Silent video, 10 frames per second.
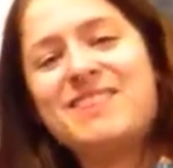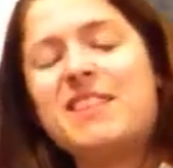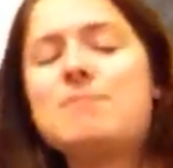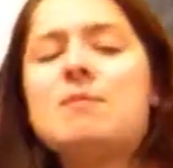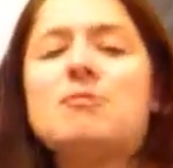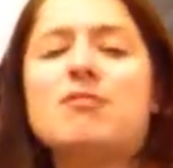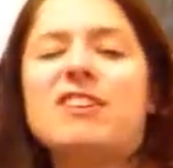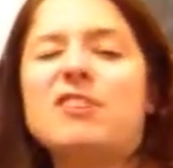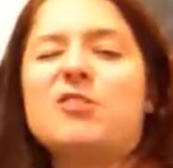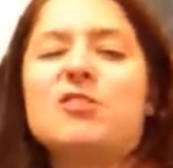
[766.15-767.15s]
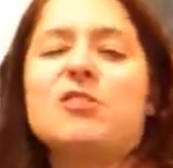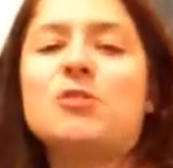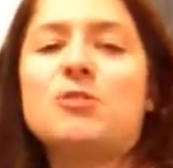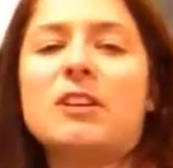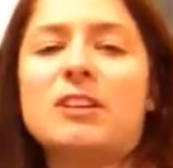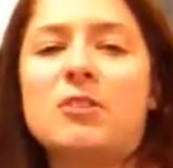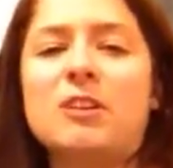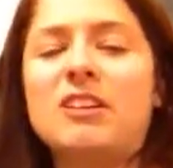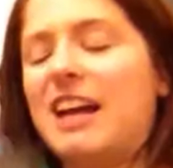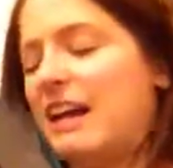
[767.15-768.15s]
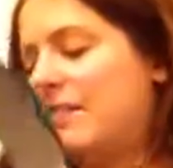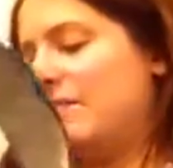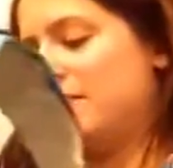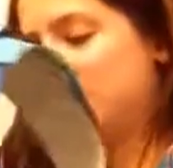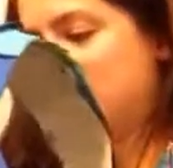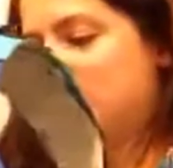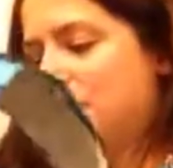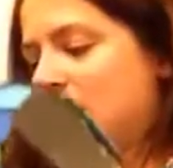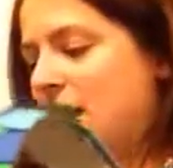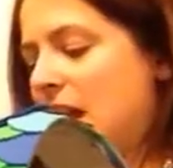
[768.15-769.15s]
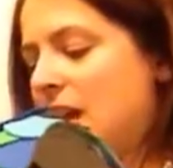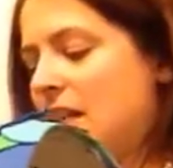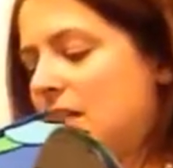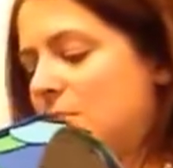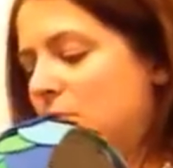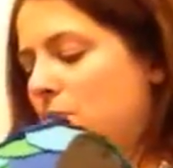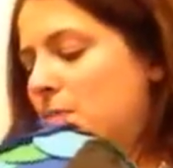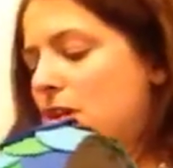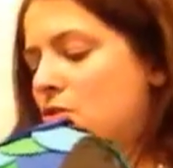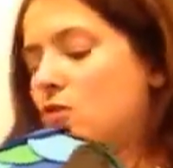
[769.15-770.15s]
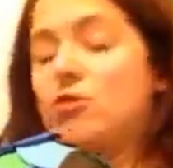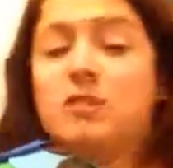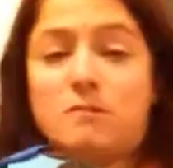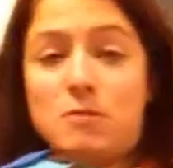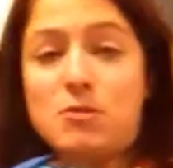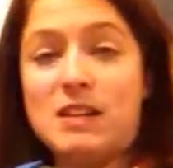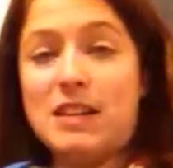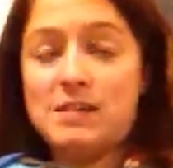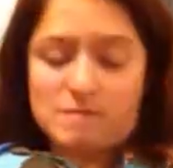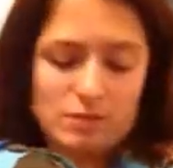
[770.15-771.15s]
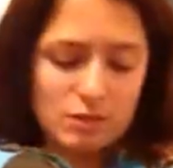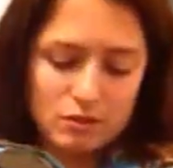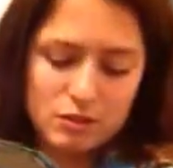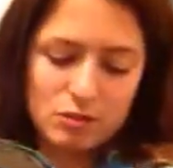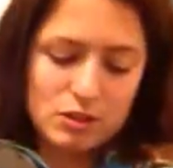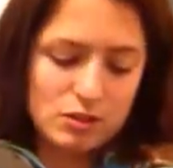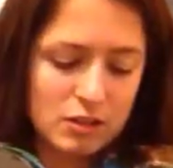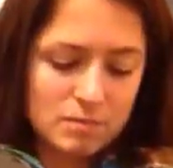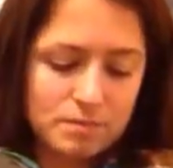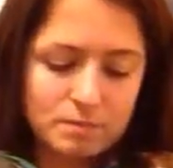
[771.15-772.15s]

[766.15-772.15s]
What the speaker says: It's much more fun going to the store than going online, and I can support my local community. It's always good.